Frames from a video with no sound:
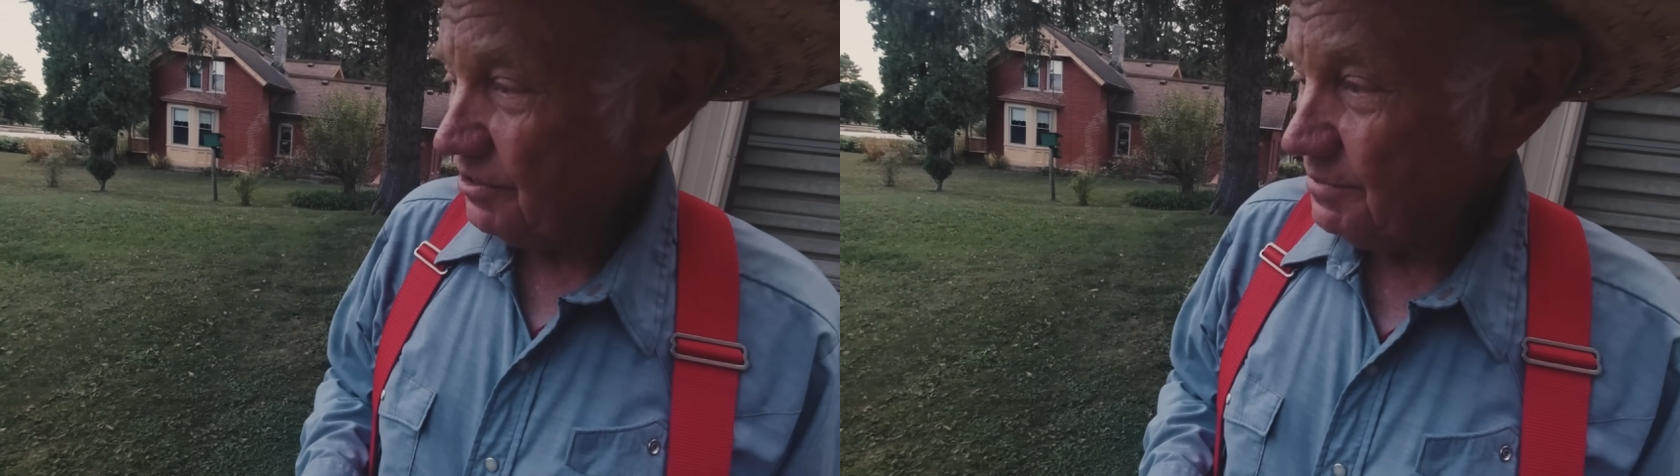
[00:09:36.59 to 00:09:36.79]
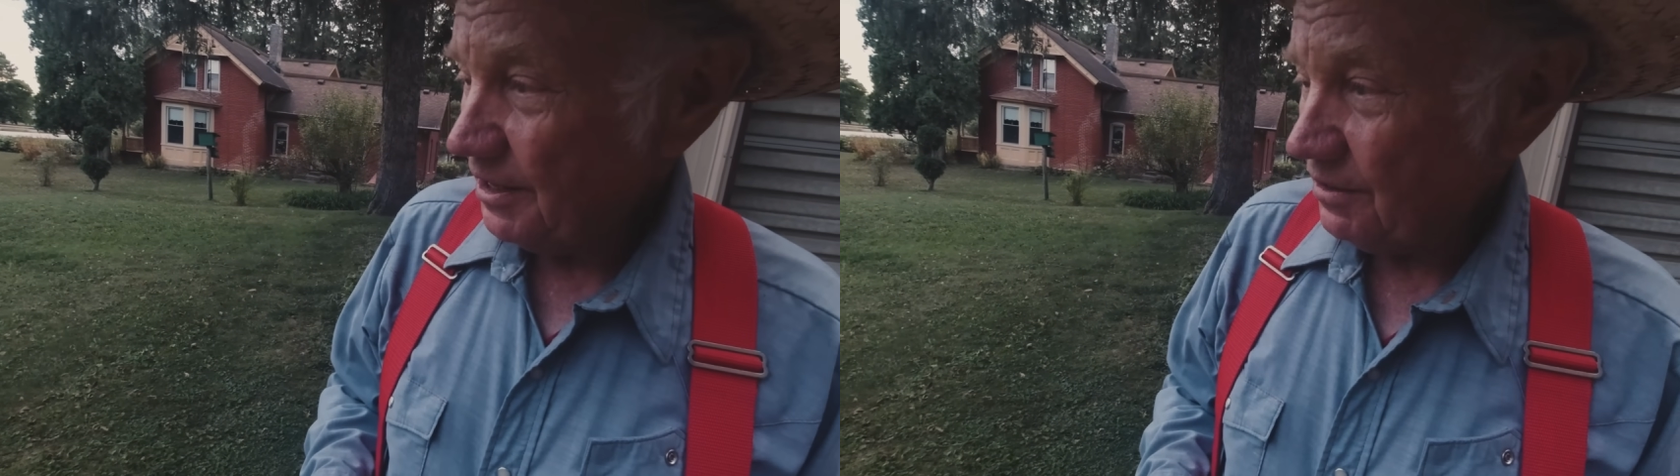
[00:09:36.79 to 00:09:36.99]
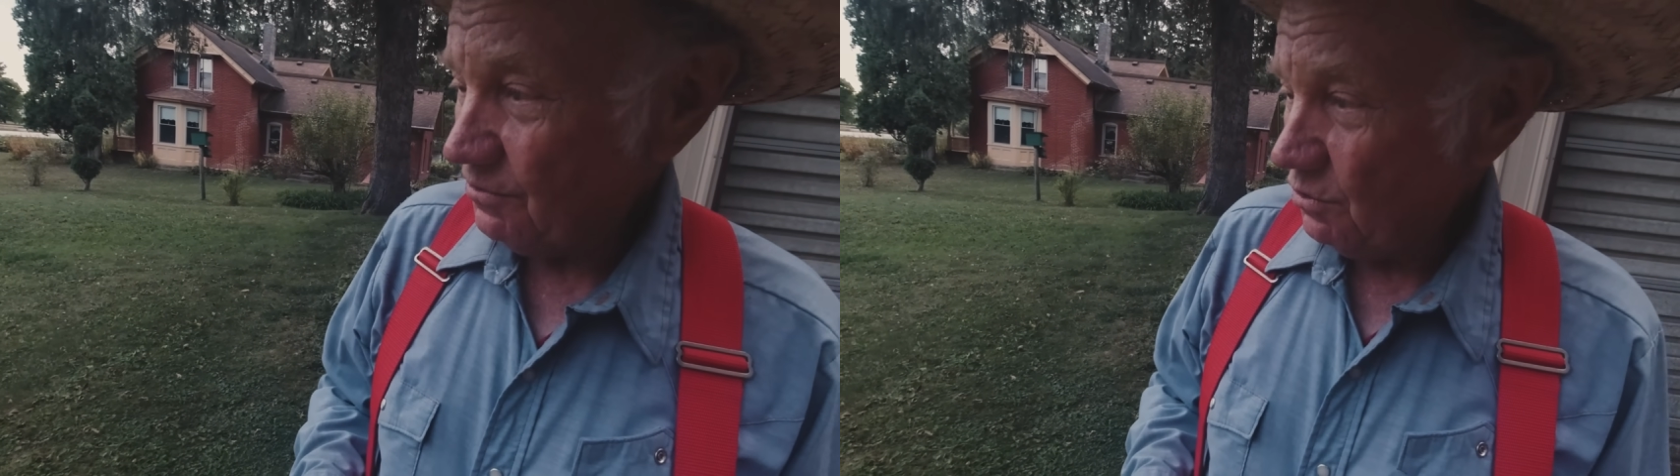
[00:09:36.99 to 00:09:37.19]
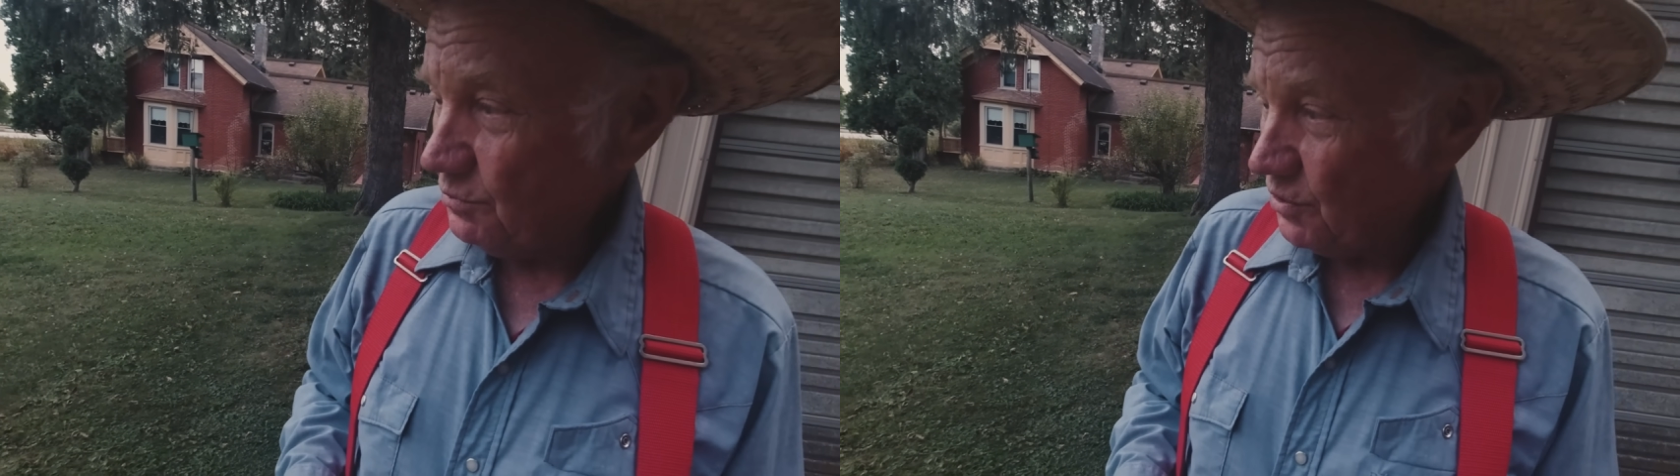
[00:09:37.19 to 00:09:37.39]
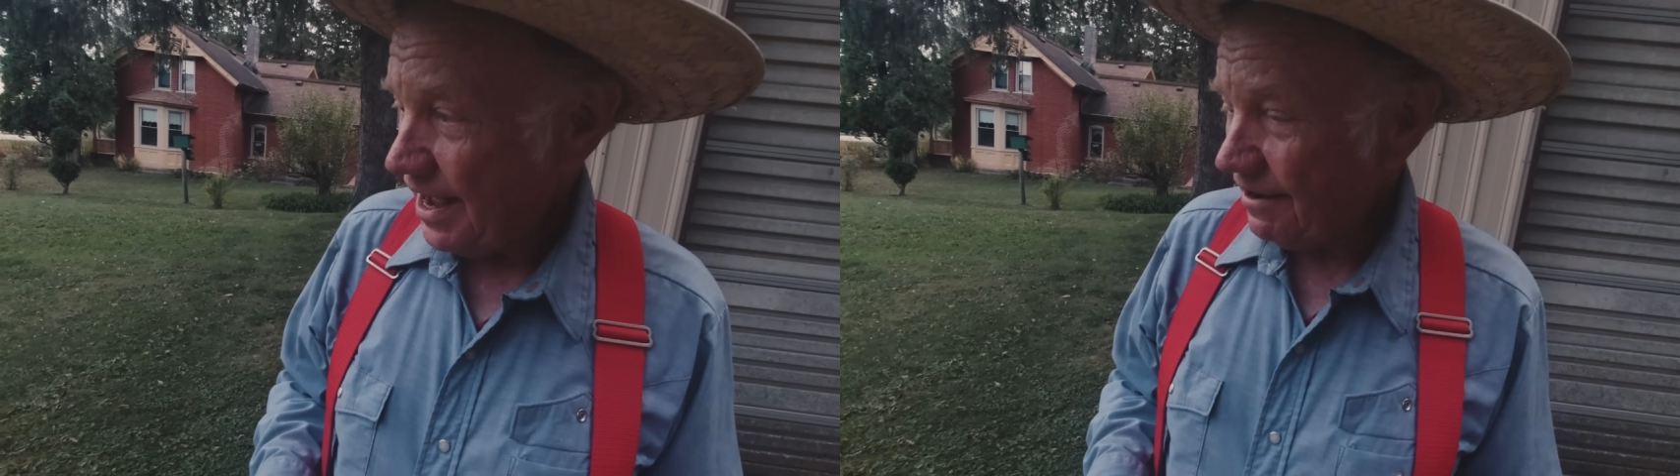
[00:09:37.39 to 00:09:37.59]
to make a
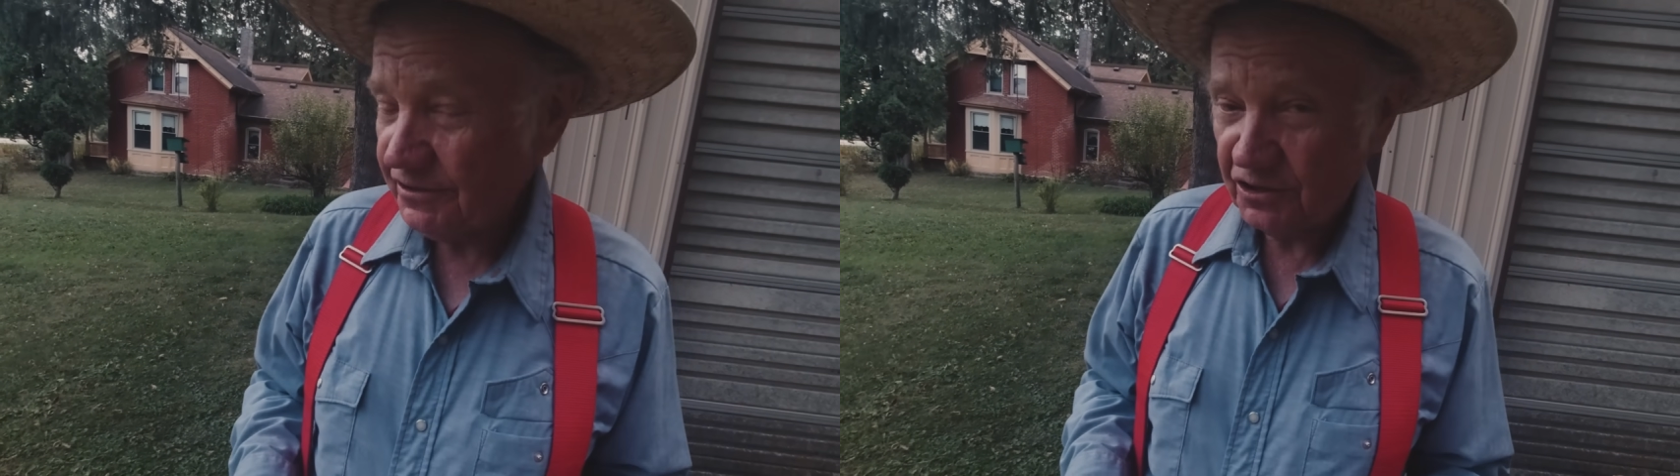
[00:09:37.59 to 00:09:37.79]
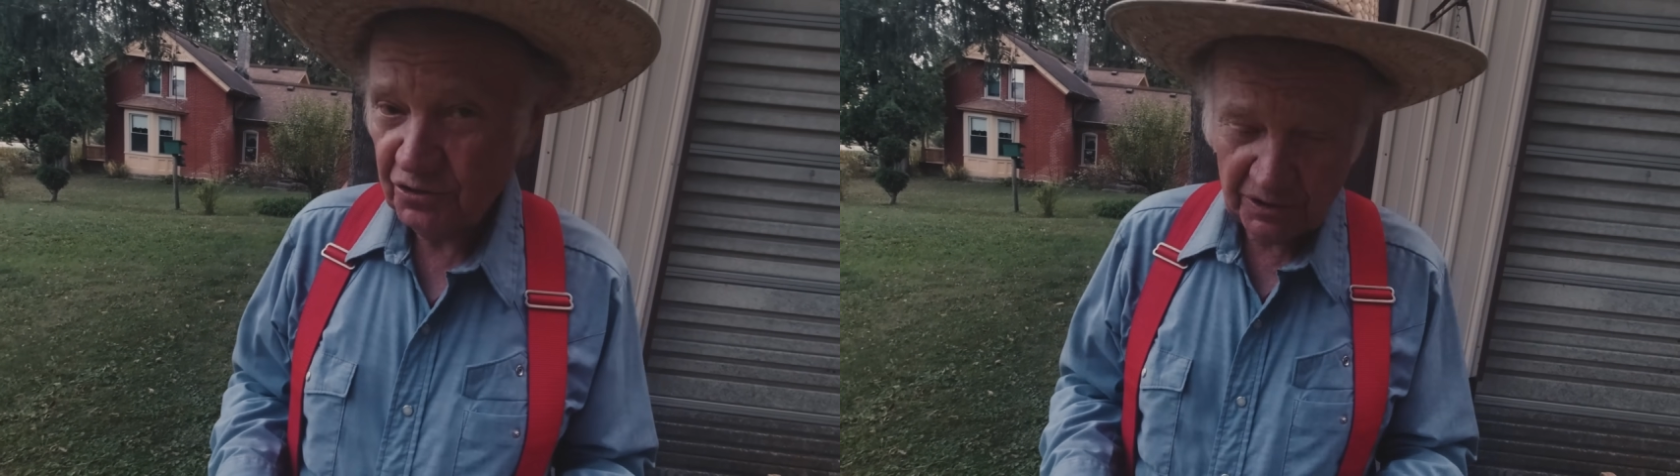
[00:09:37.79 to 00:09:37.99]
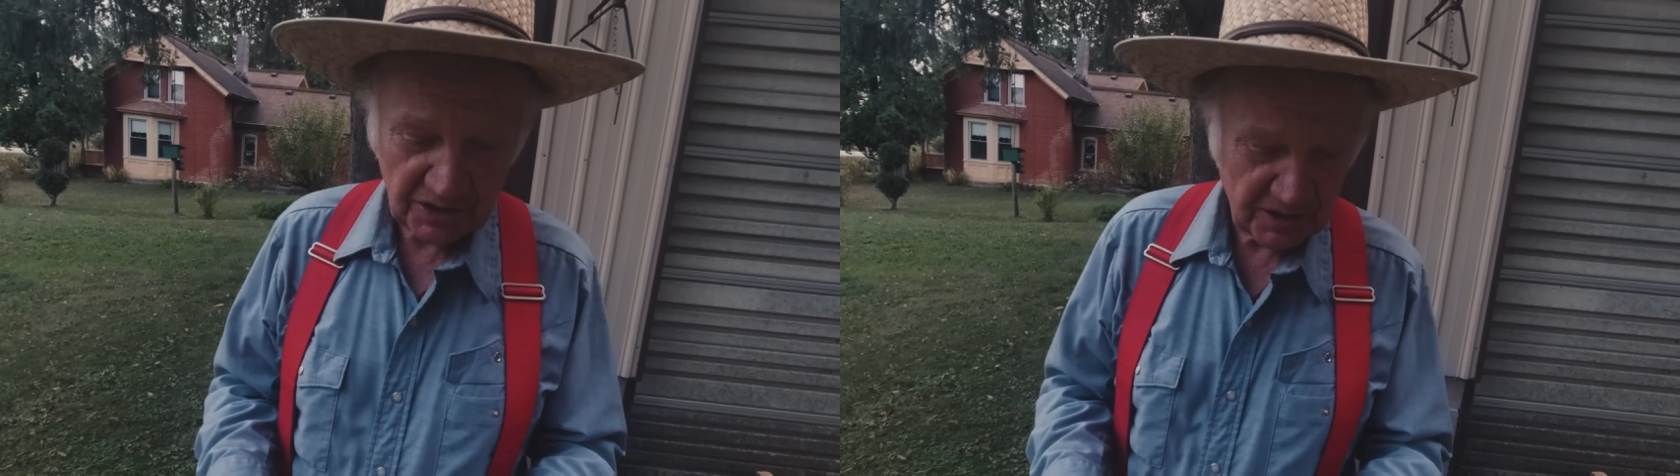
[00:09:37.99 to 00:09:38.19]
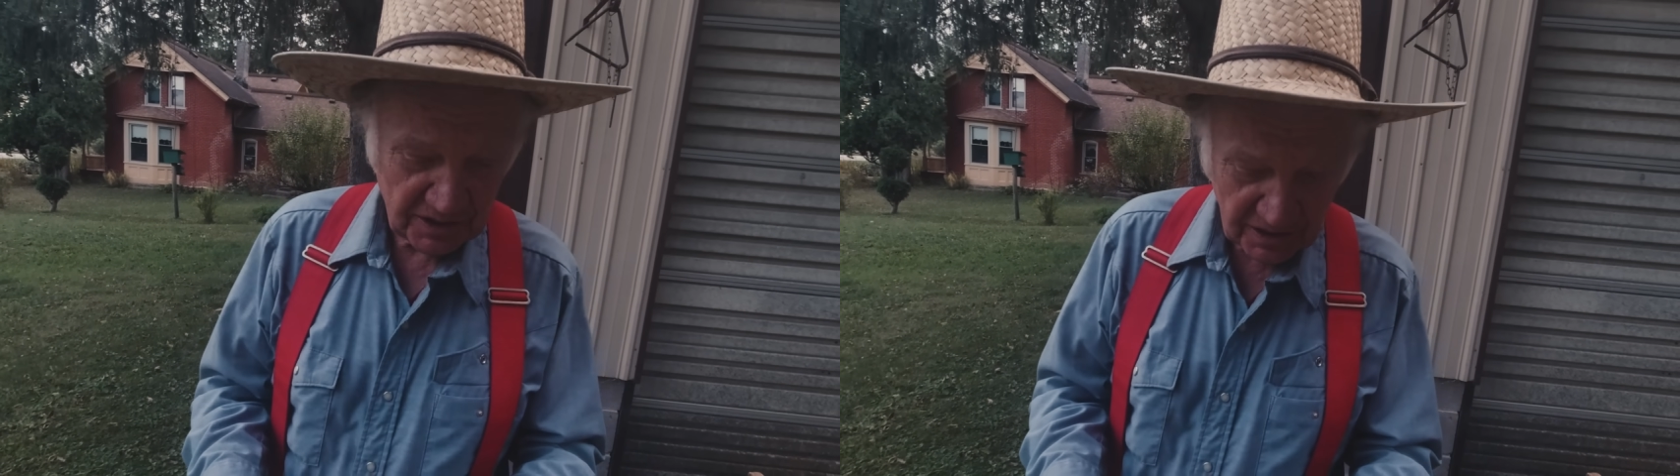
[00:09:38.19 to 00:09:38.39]
rope, you have to twist